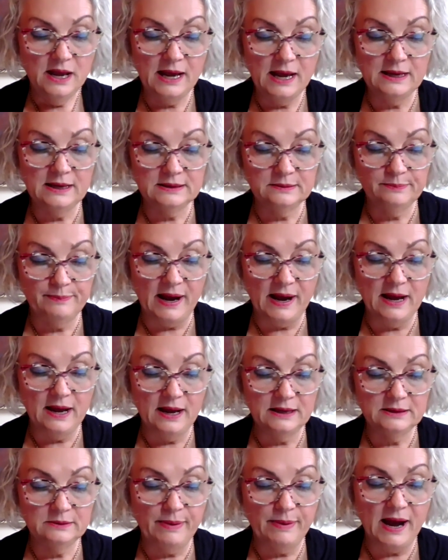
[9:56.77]

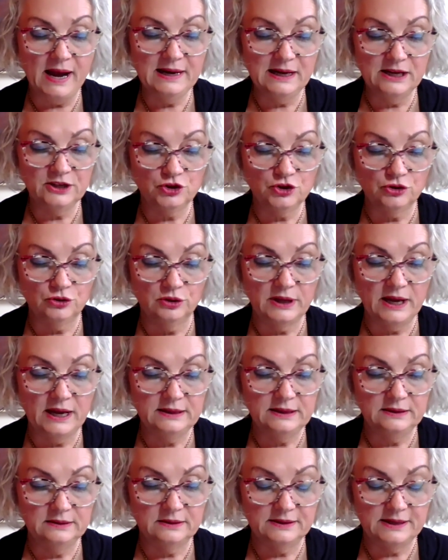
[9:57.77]
at bilateral
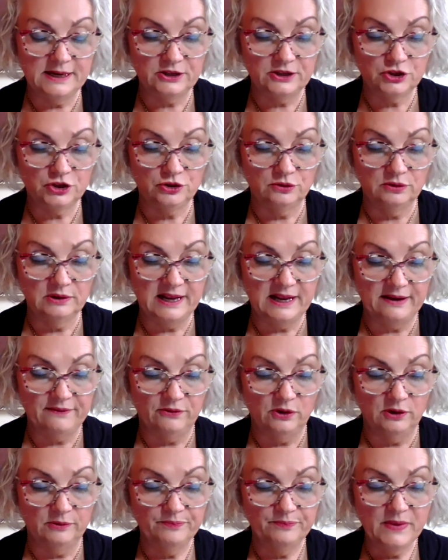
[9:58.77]
and international
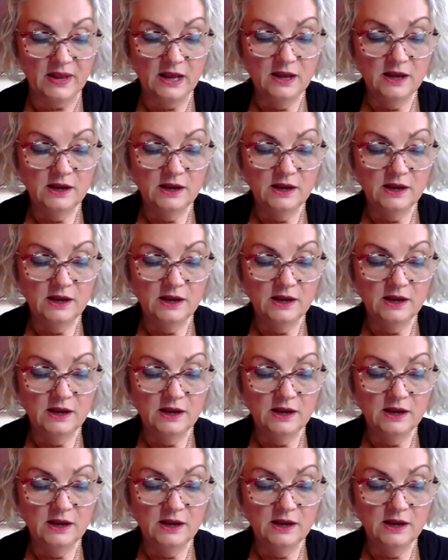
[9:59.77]
level.